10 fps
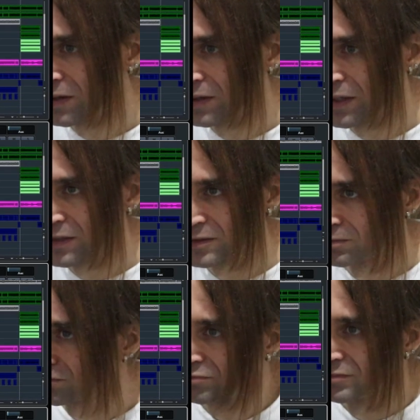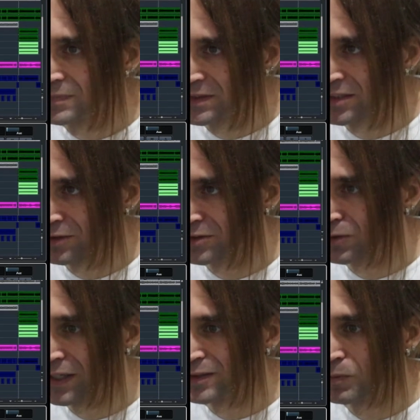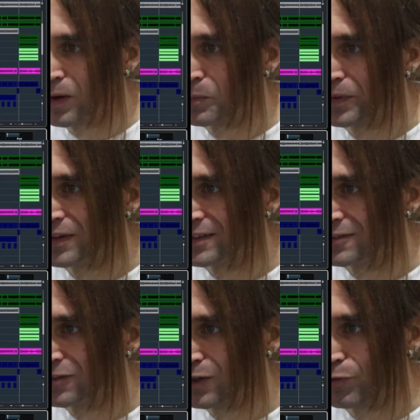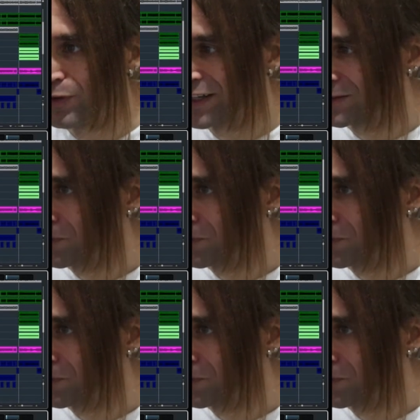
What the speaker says: yeah, it sounds great in my opinion, really fat.